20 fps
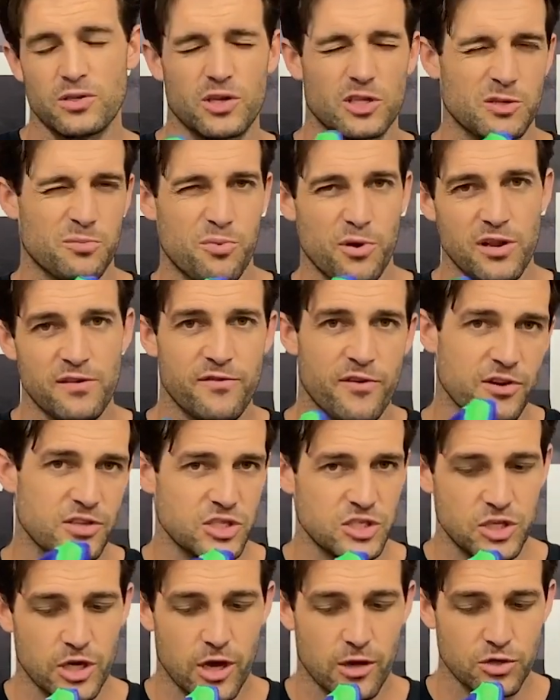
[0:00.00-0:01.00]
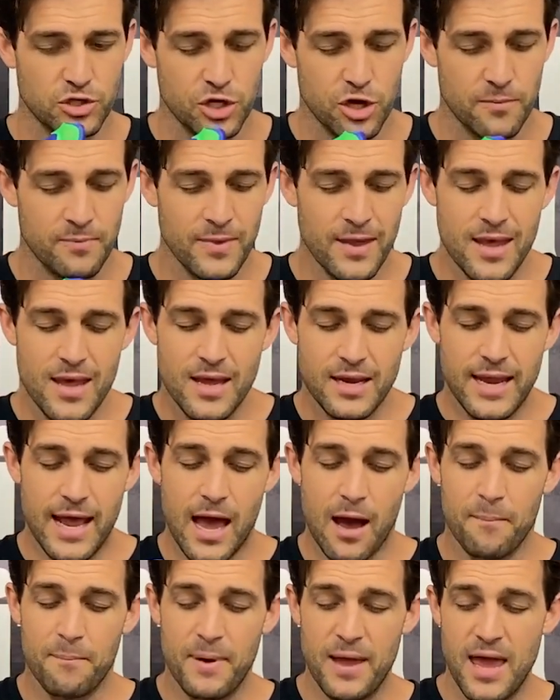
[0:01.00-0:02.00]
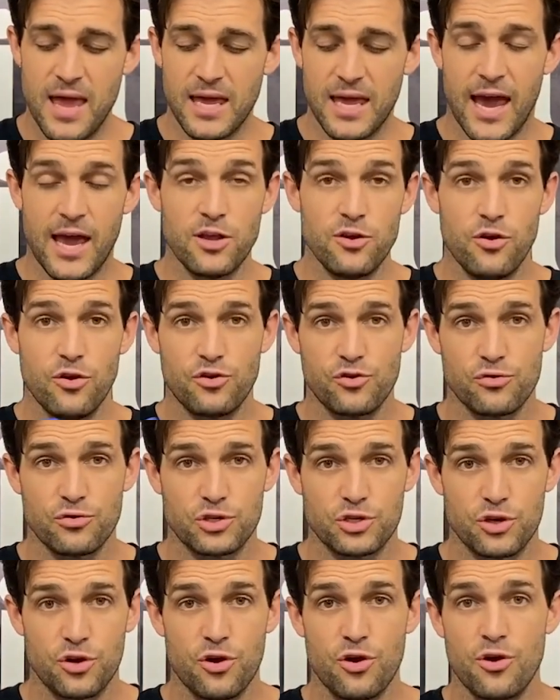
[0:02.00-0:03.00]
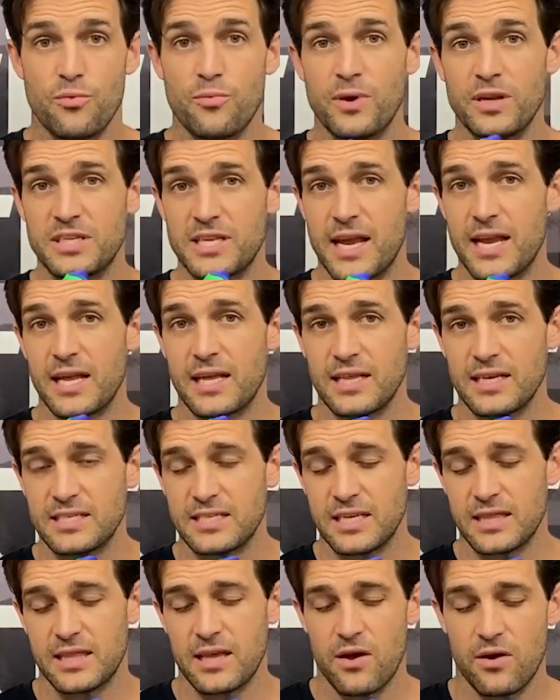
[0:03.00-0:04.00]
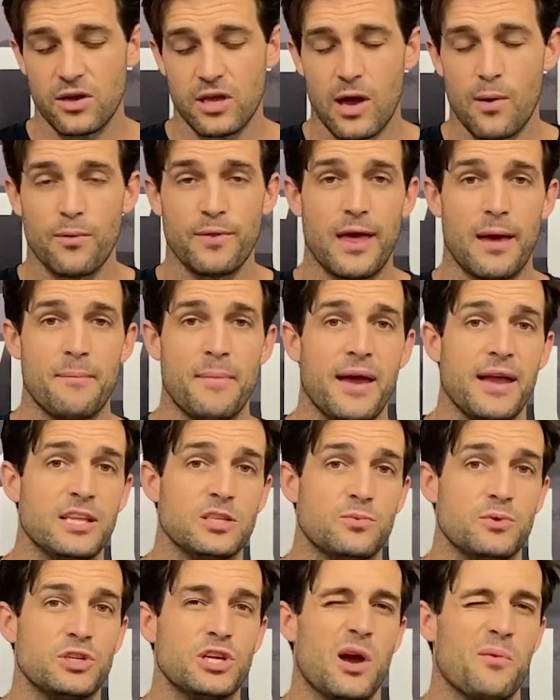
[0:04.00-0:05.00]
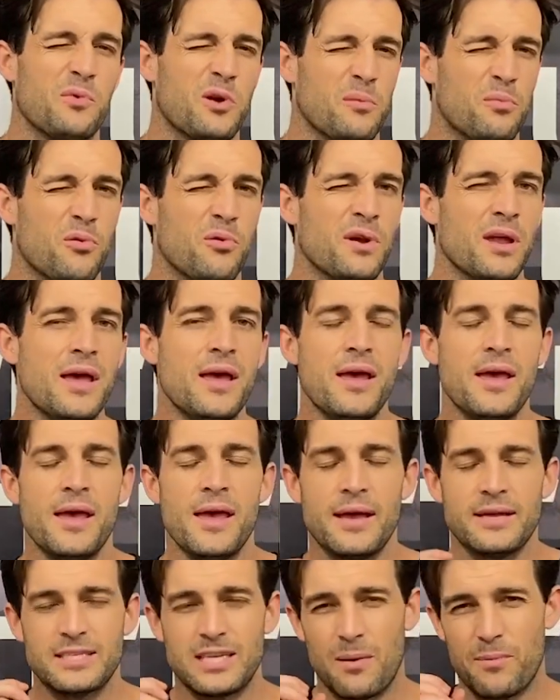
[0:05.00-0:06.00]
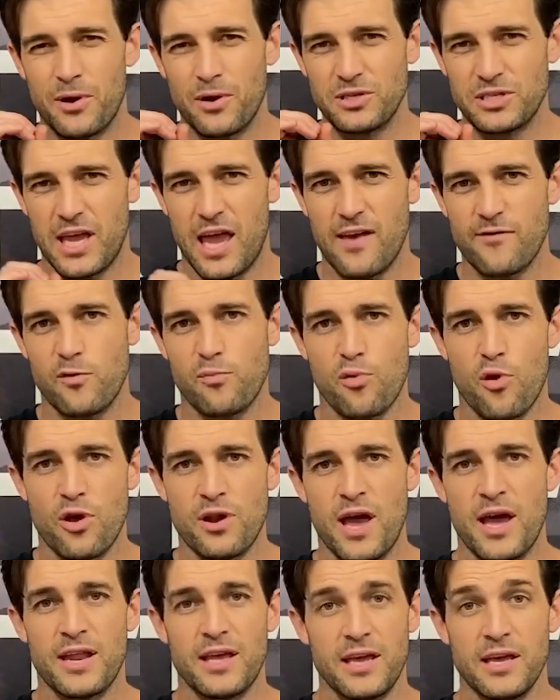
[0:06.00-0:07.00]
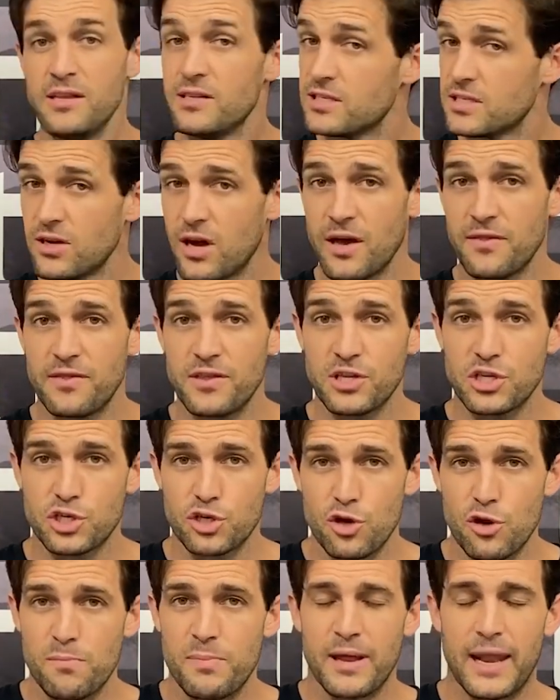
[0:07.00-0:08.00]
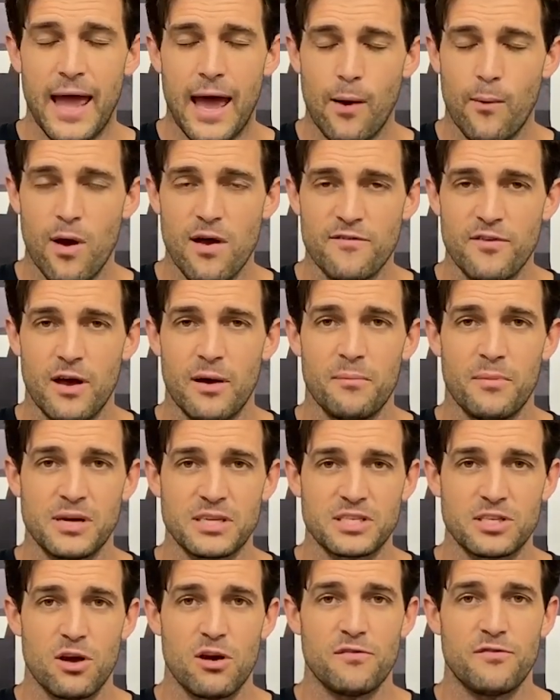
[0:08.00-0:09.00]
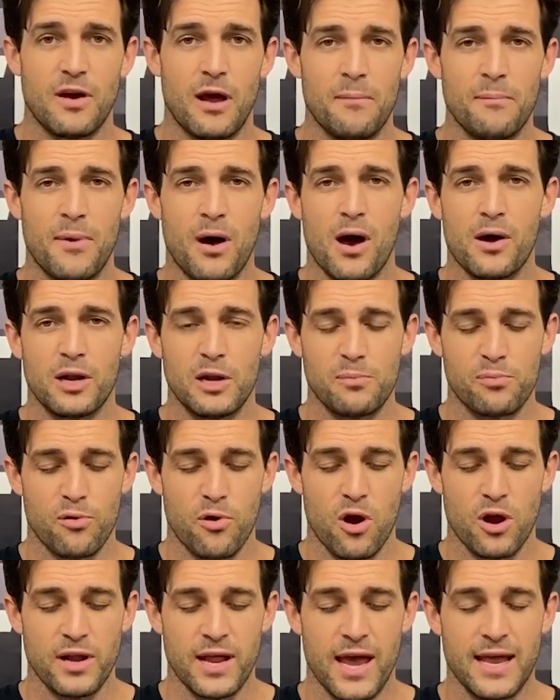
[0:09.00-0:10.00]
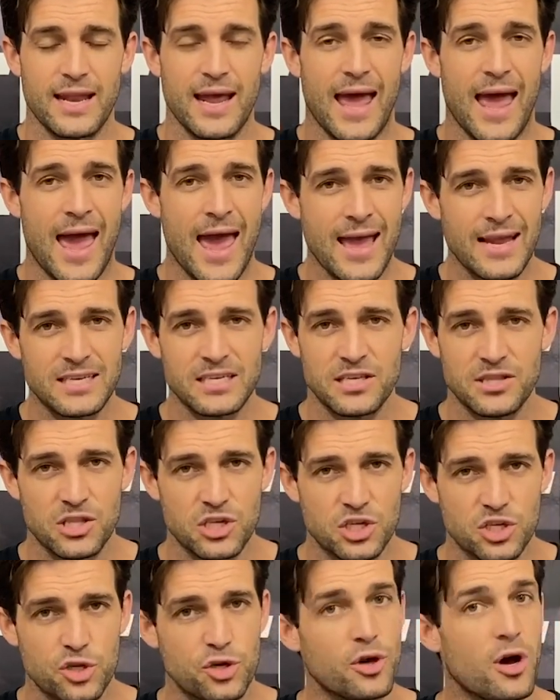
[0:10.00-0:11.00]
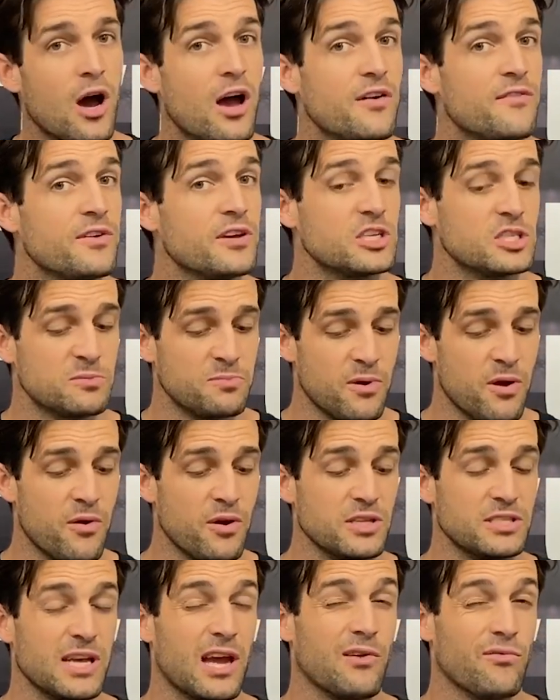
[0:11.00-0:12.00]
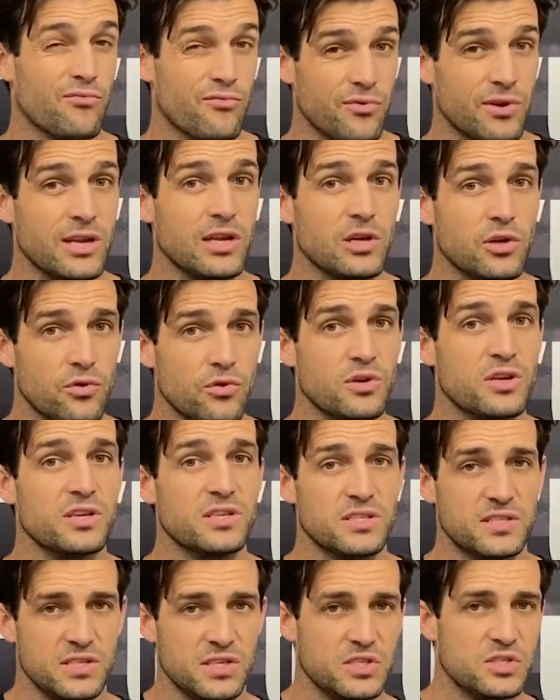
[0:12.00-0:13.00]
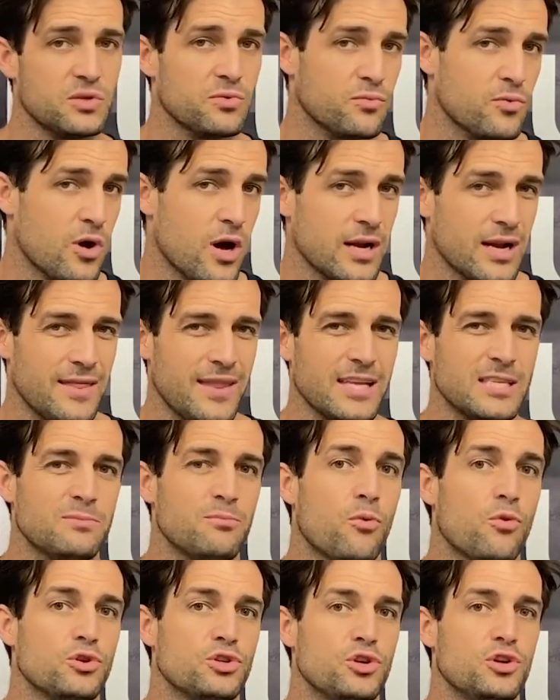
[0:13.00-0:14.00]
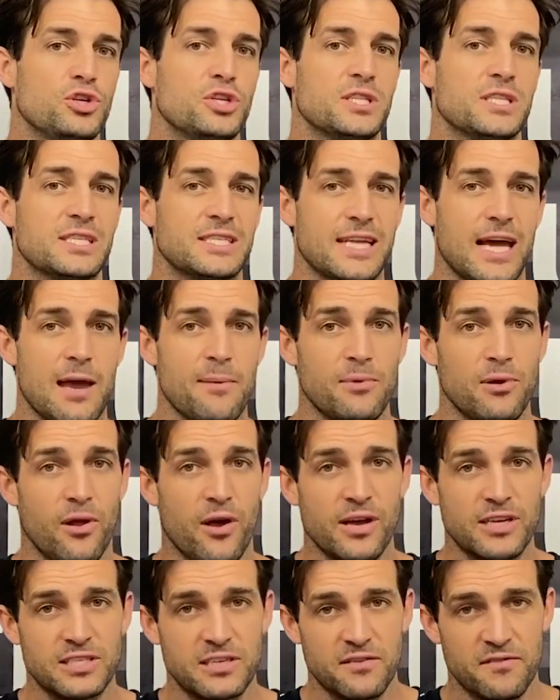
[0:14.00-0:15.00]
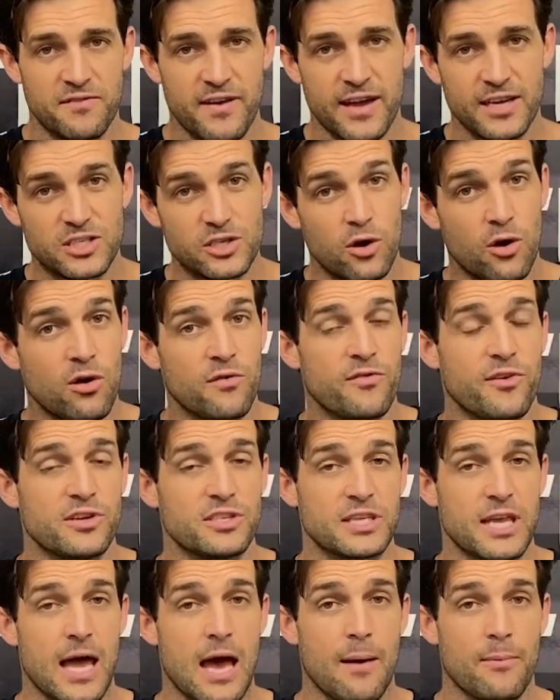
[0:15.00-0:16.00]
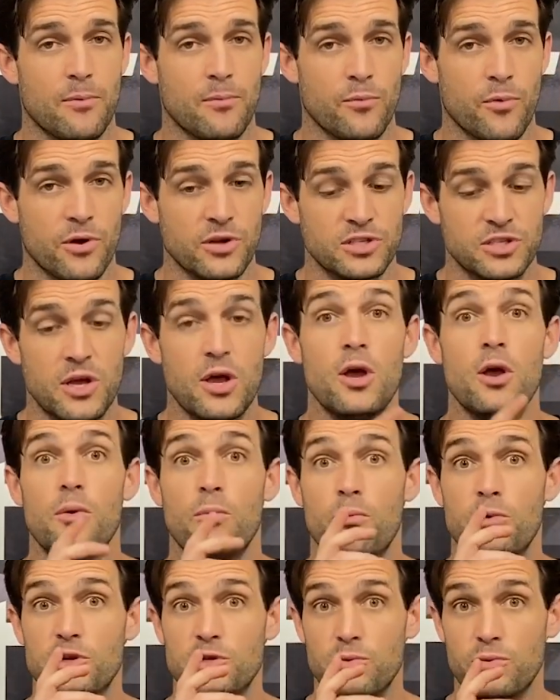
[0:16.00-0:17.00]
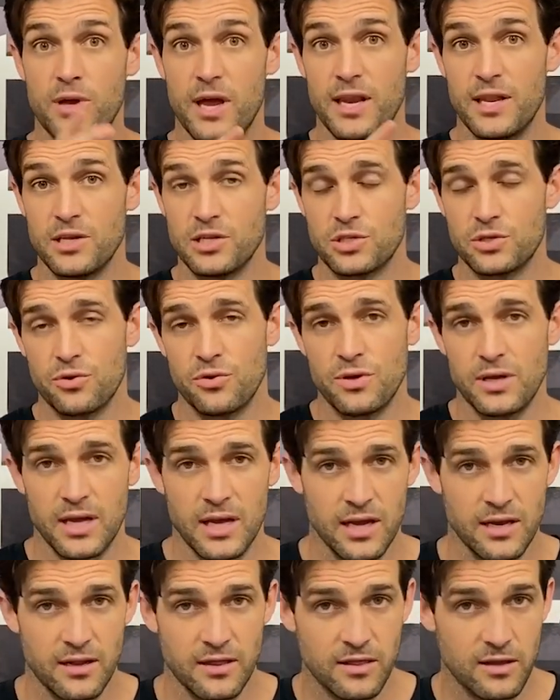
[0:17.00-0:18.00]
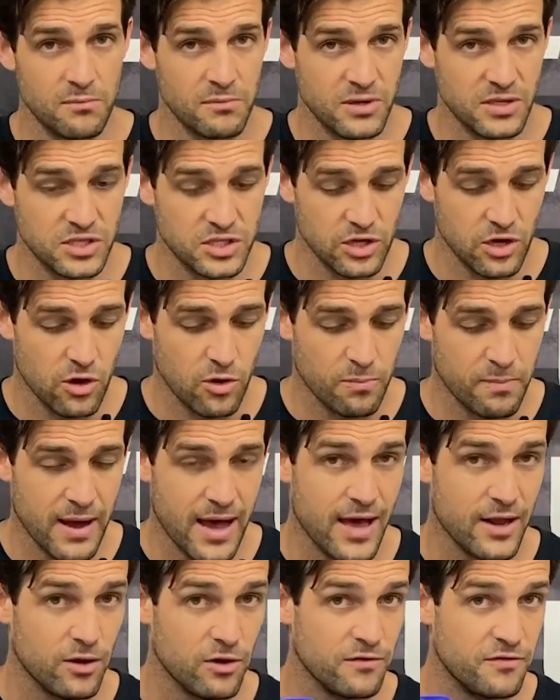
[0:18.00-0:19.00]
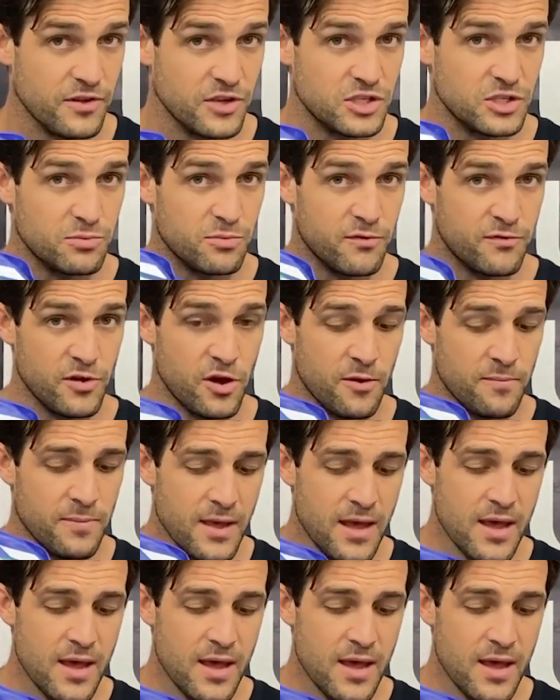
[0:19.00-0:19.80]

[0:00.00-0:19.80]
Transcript: So it's a pretty versatile shoe. Now, being a neutral shoe, we technically sit there and go, well, that means we don't want to put someone who's a heavy pronator inside this shoe. But however, myself, I'm mildly pronate, and in this shoe, I've experienced a really good consistent ride. And that's more due to the stabilizing factor of those carbon rods, which we'll get into in the midsole part of this review.